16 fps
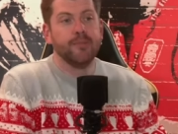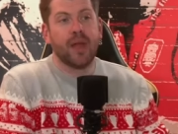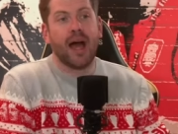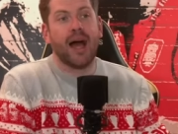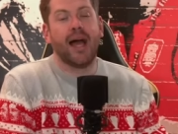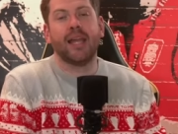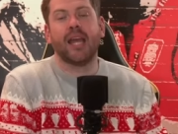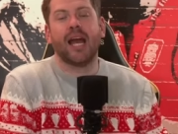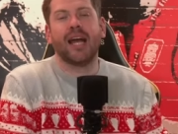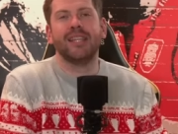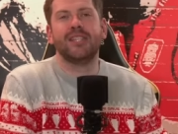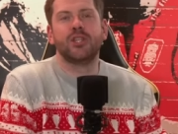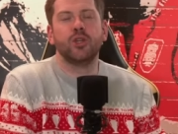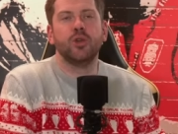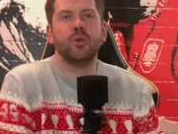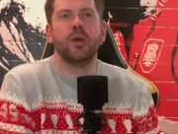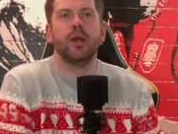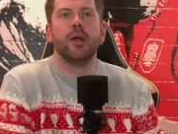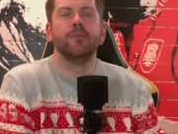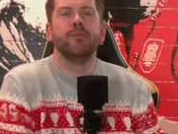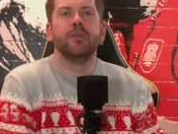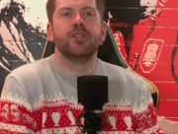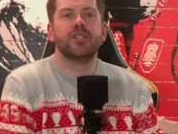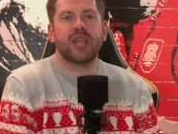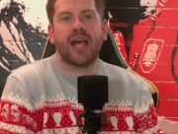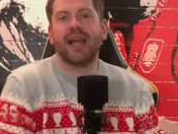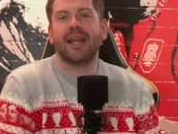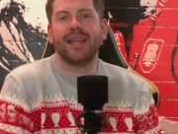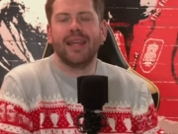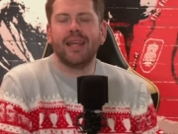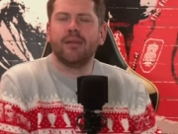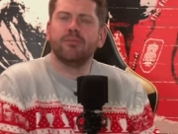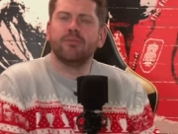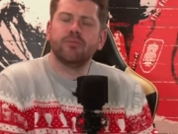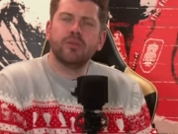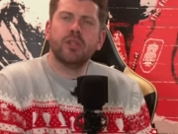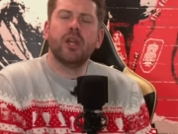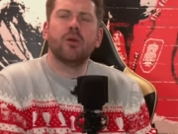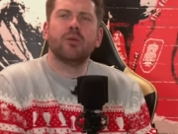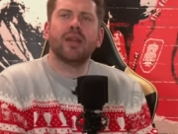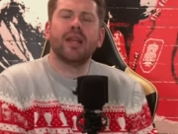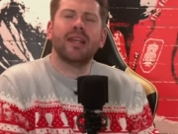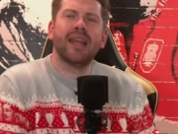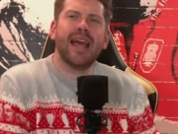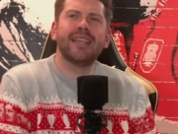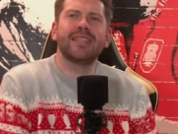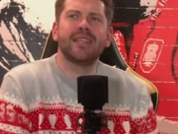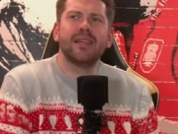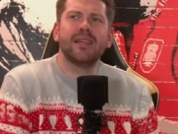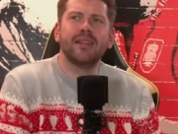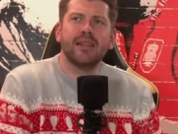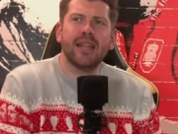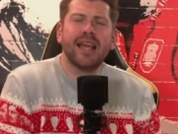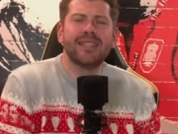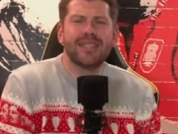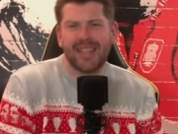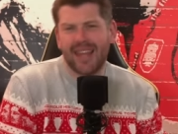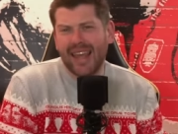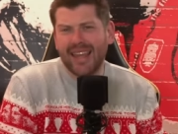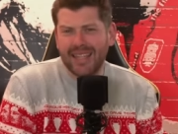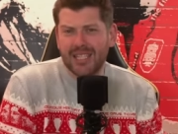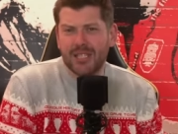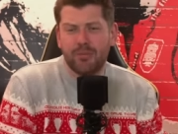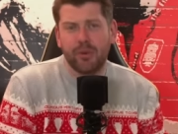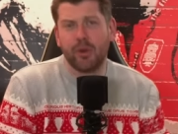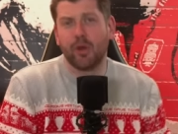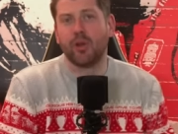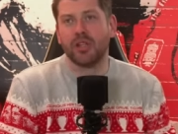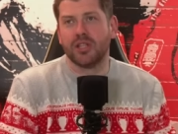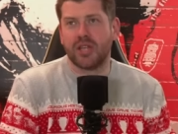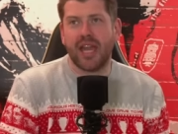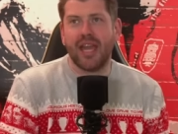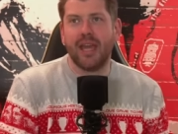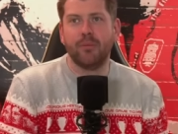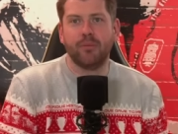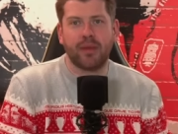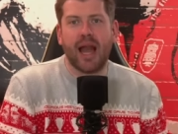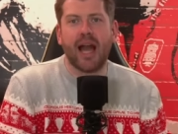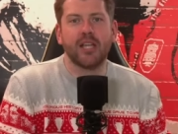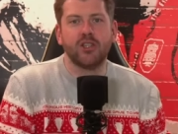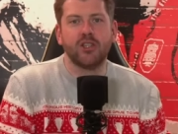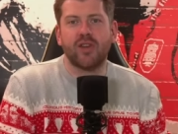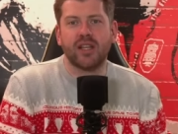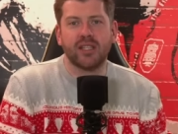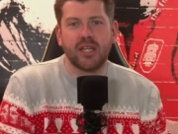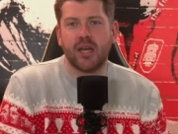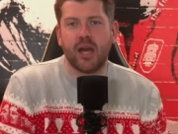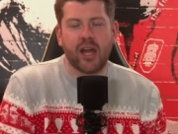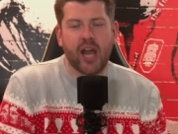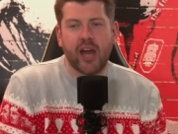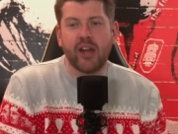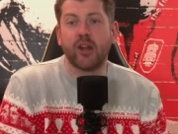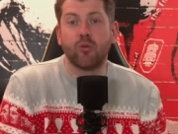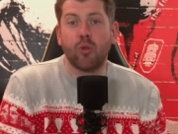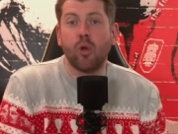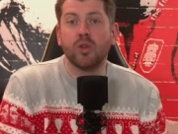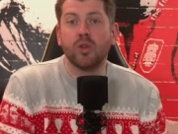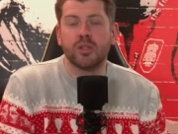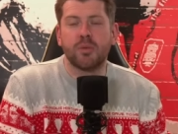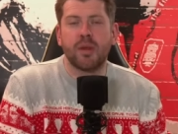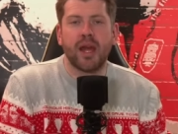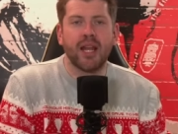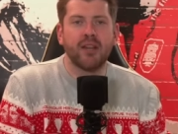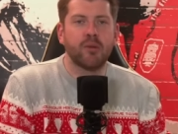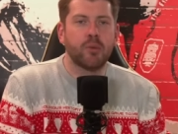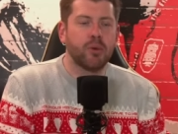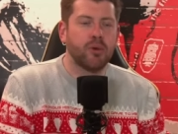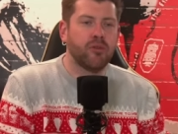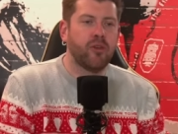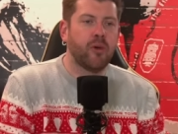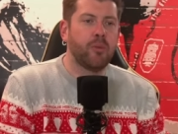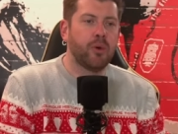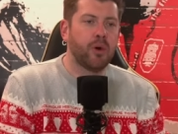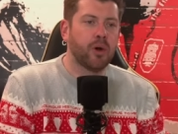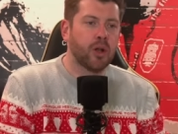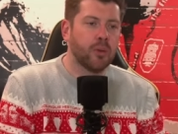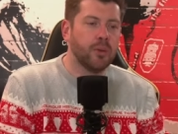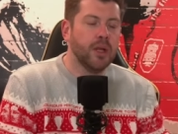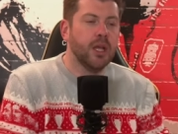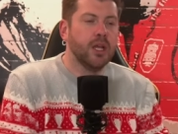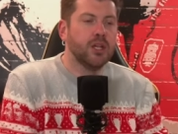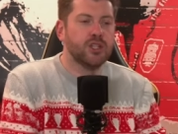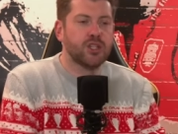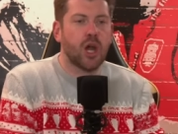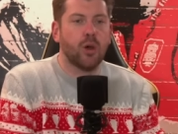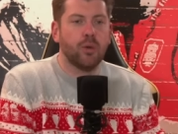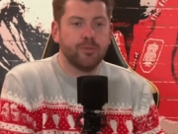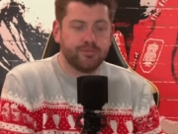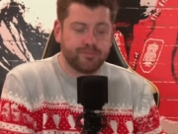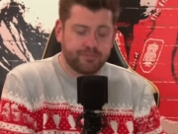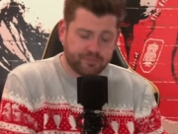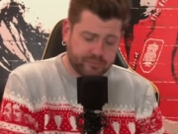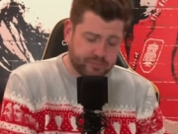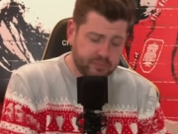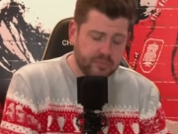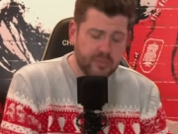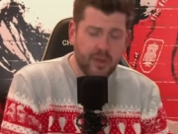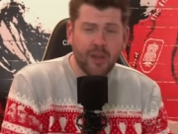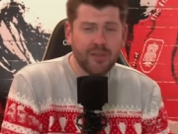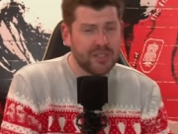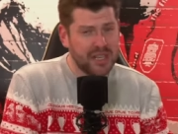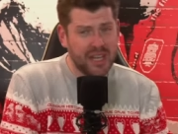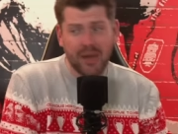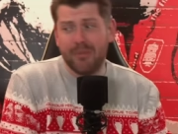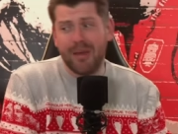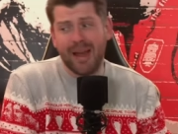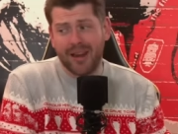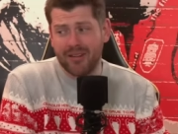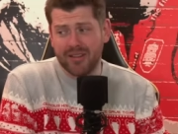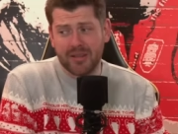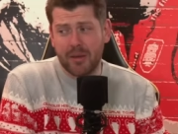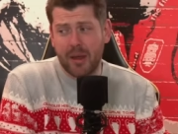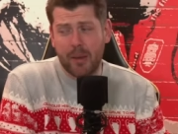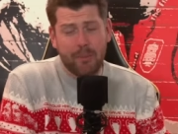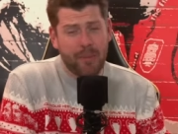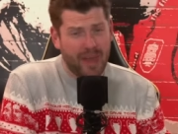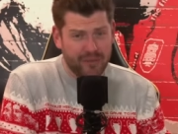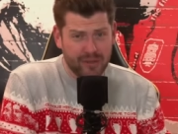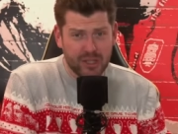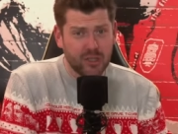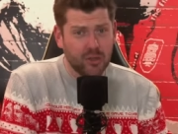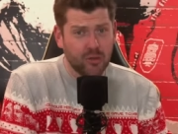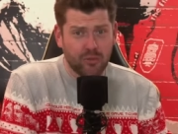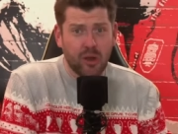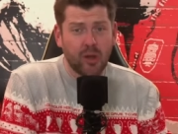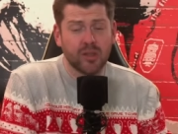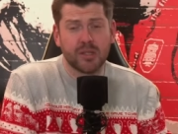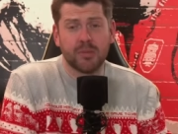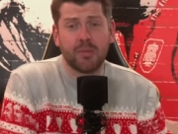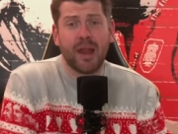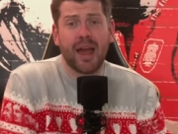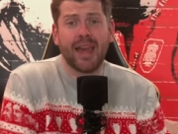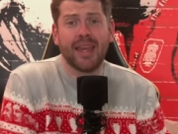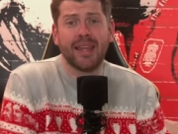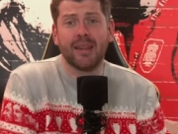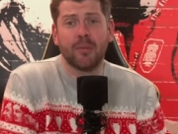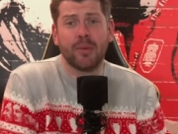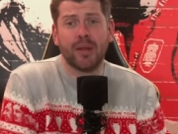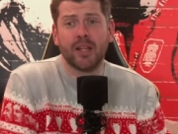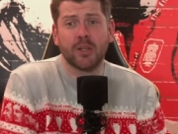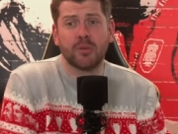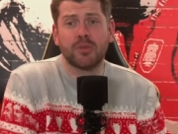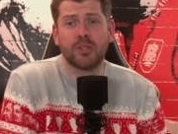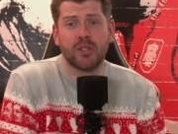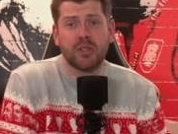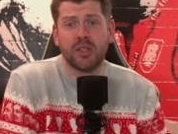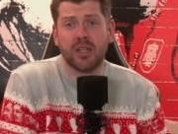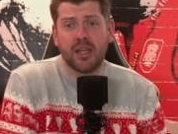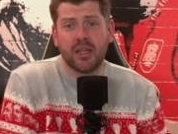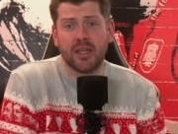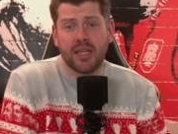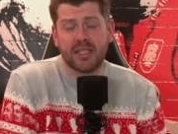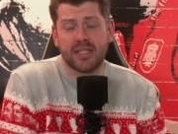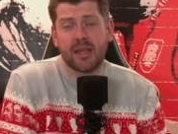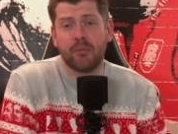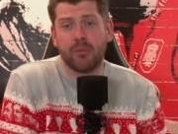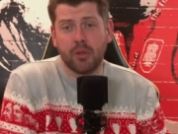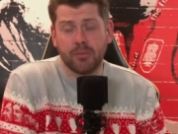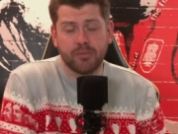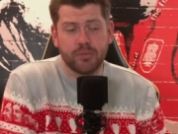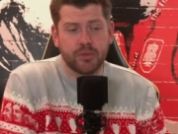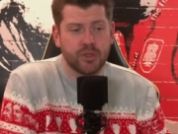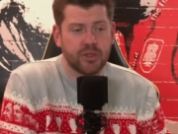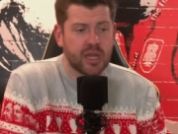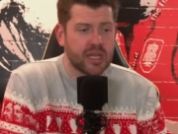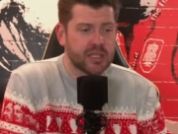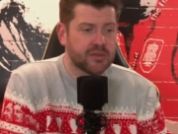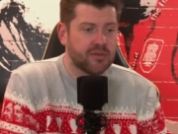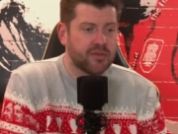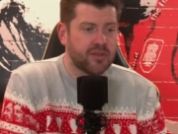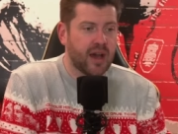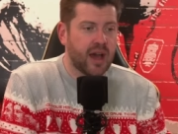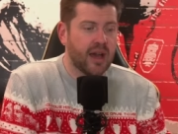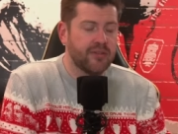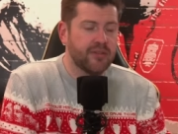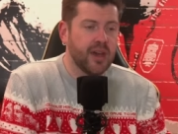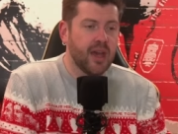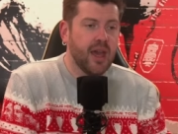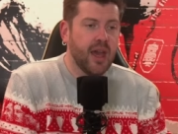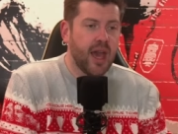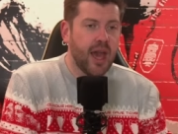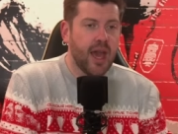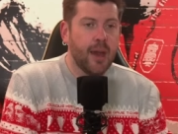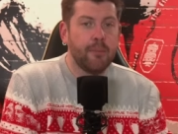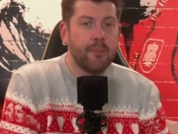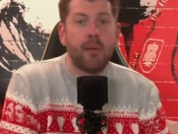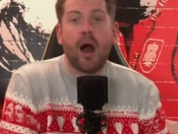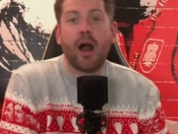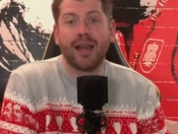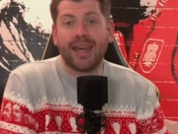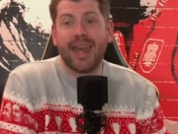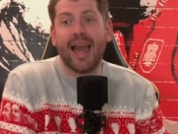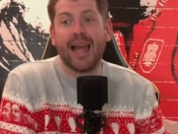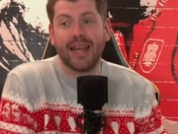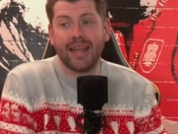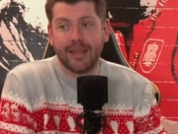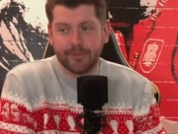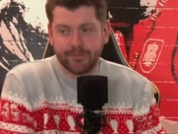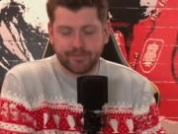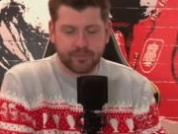and to slightly, you know, lesser lights, but all the same, guys who've had a role to play at Liverpool Football Club. So obviously, Neil Mellor has a pivotal role to play in the build-up to the Istanbul 2005. Martin Kelly